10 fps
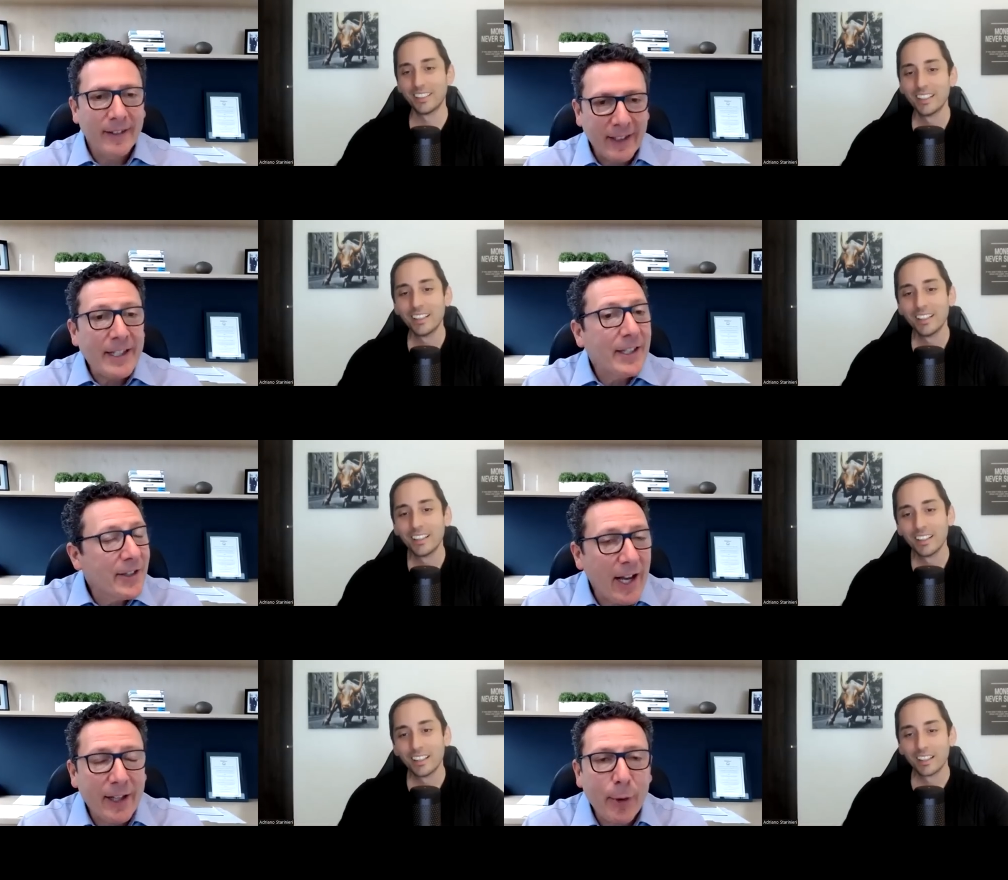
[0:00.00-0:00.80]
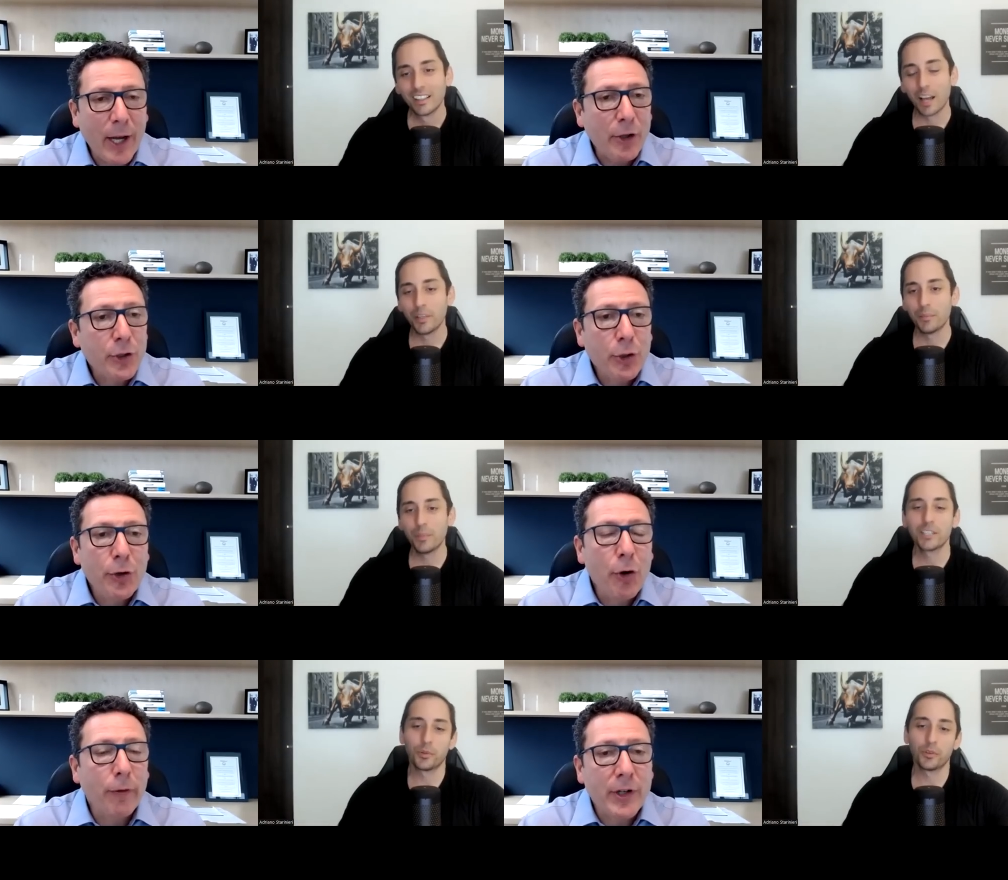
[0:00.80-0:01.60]
Speaker 1: That's exactly right. Your I mean, it makes
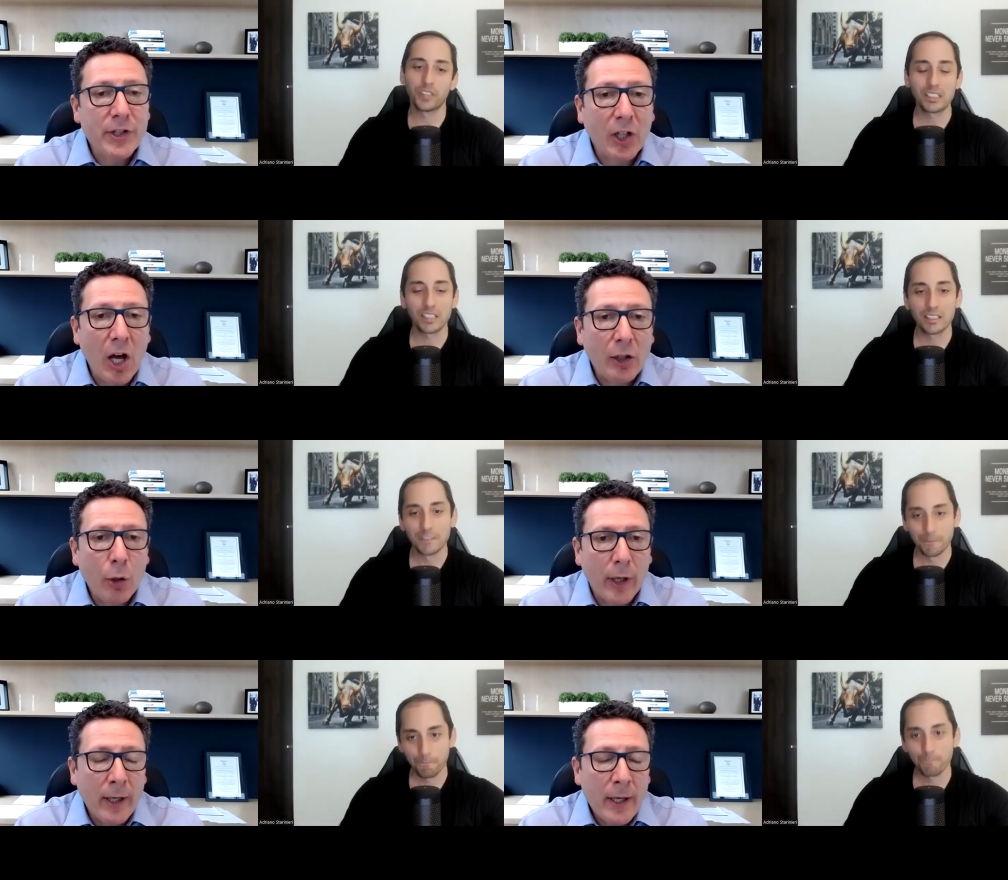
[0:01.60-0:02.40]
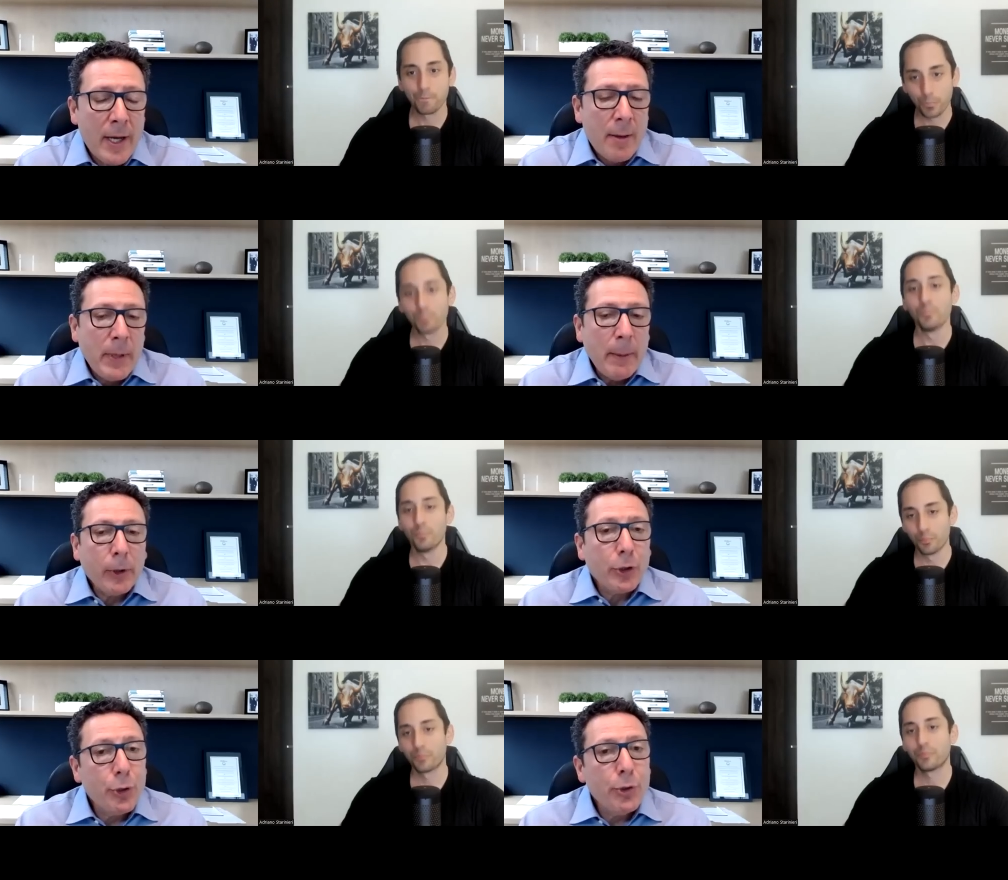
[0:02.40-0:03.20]
perfect is a lot sense. lower. Mm-hmm. People mm-hmm. are
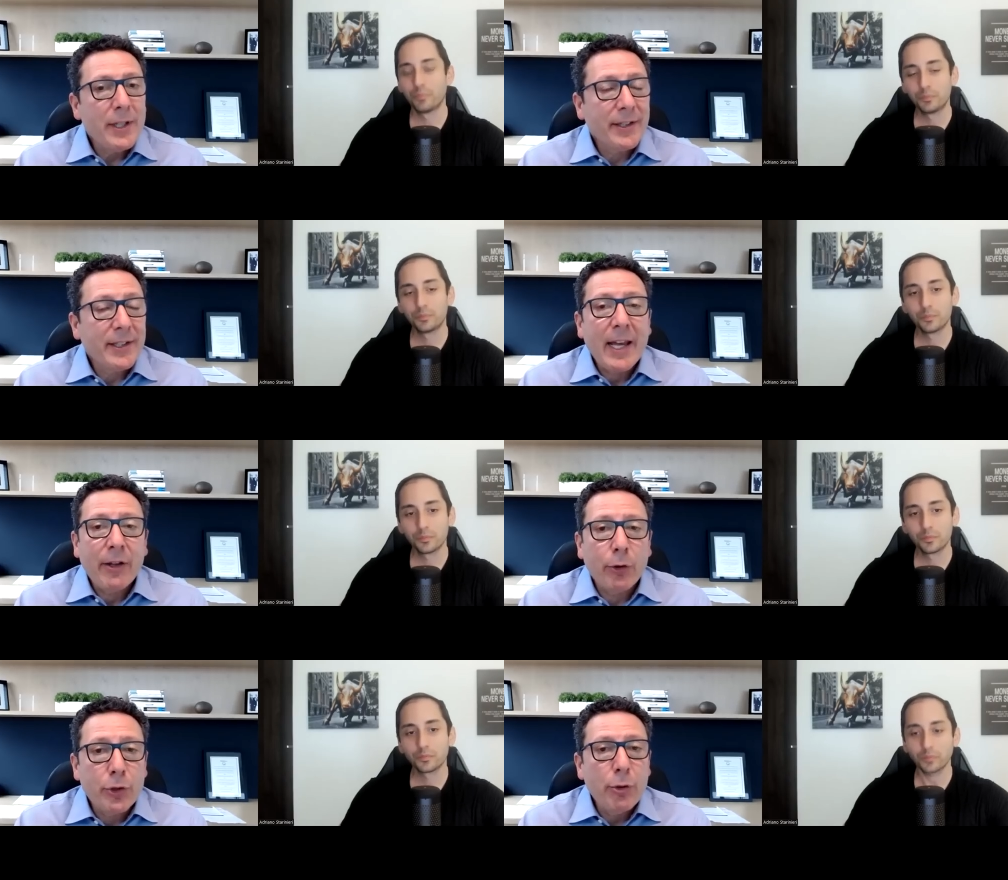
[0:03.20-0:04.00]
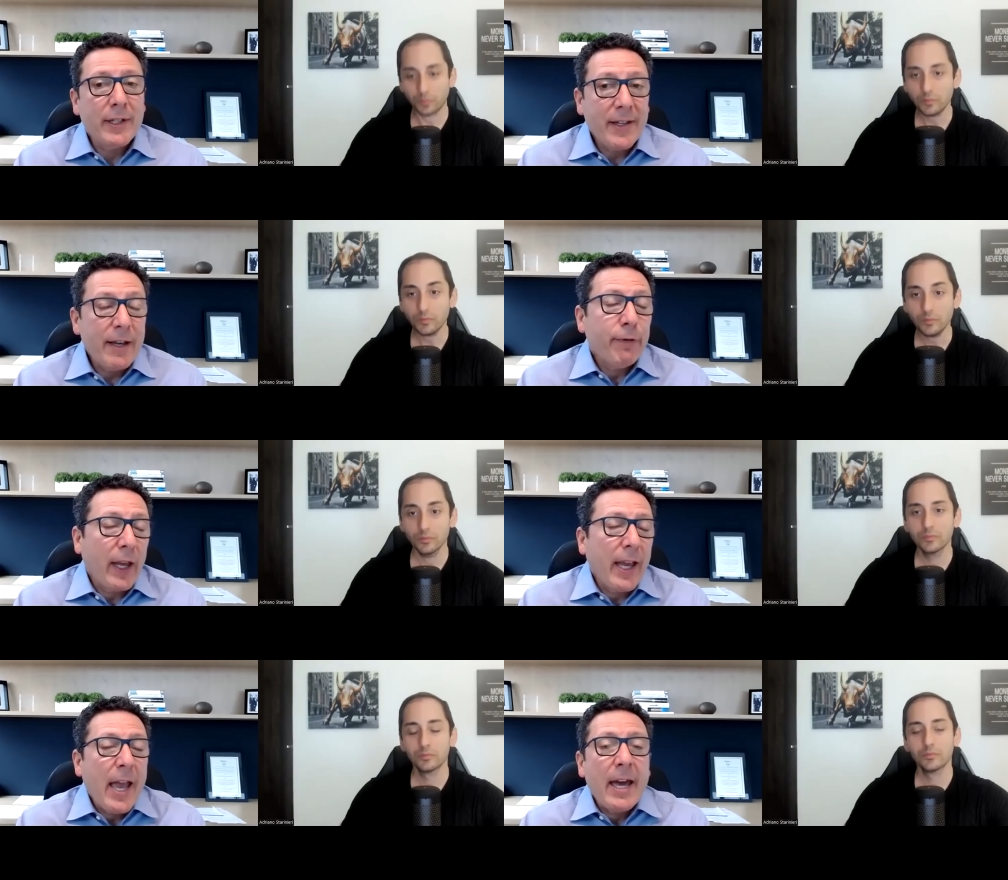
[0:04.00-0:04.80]
choosing to stay in those units if they
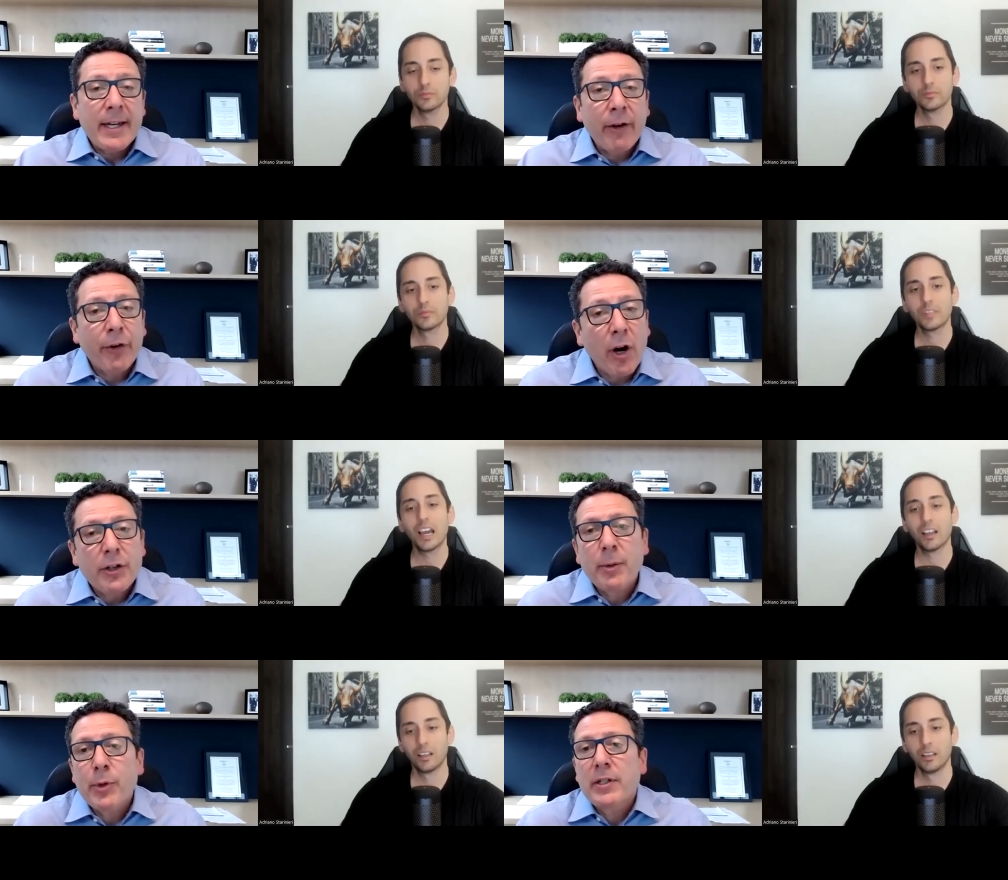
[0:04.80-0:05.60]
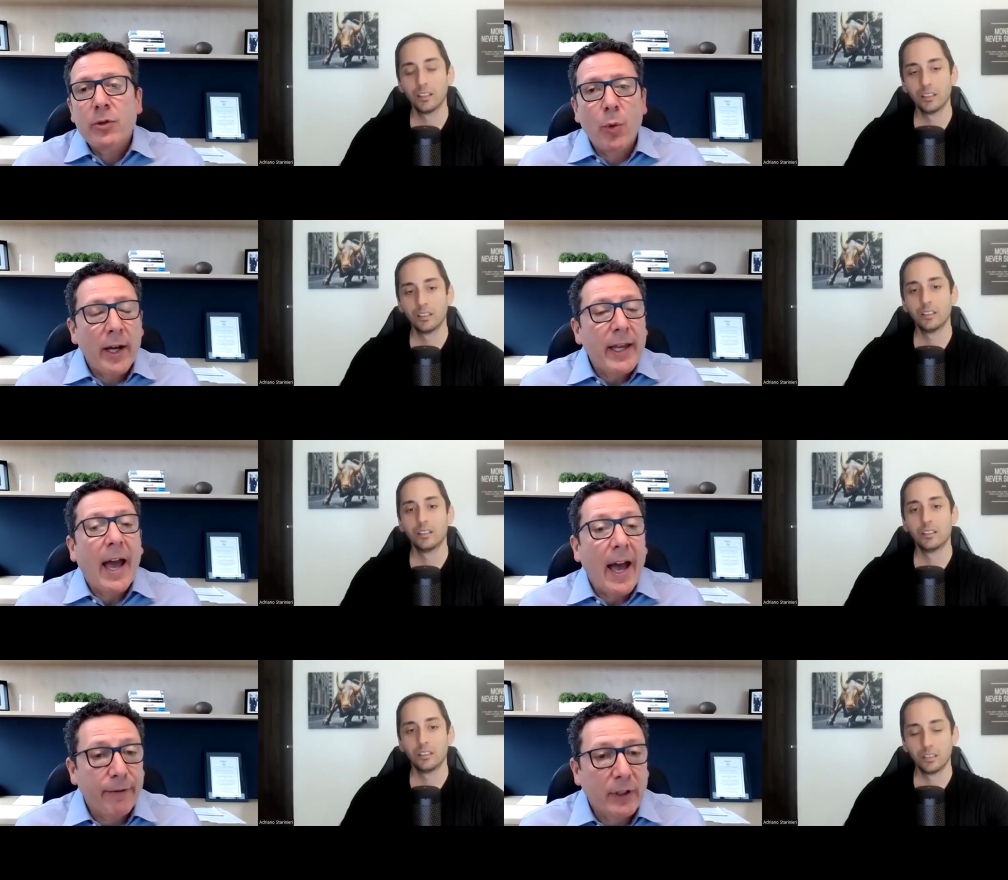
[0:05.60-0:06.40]
can. Now there are yeah. some reasons why you
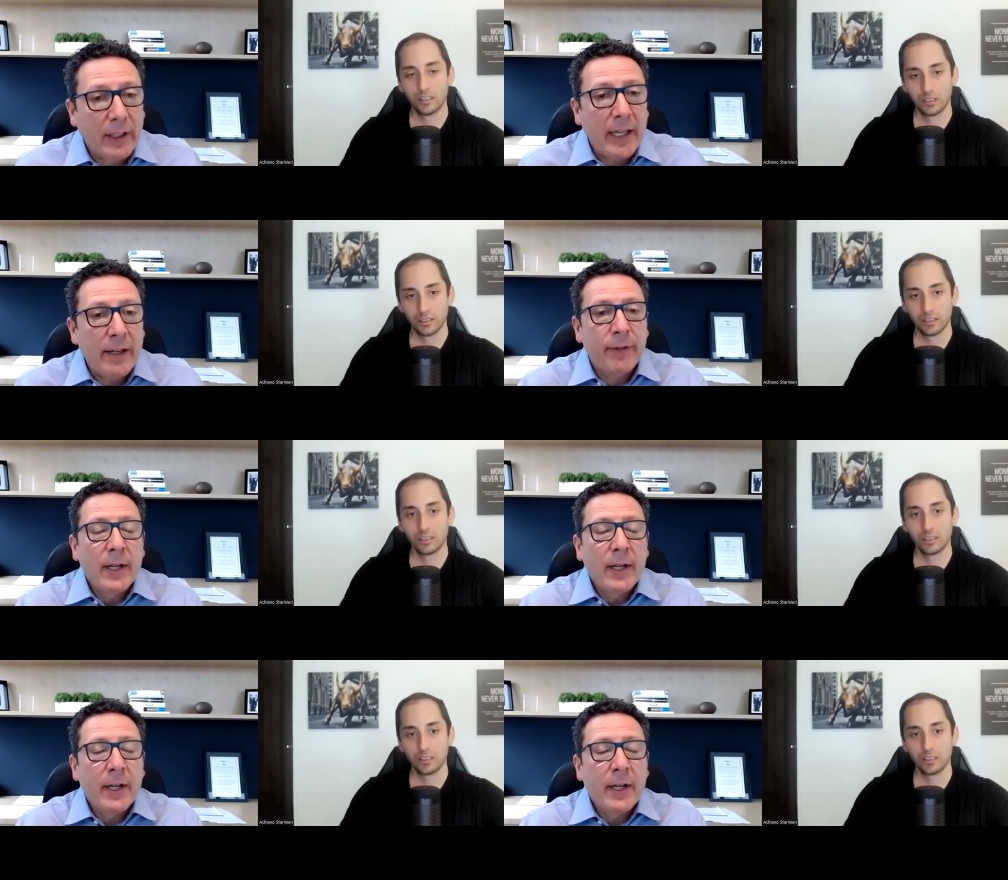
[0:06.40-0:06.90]
have to leave.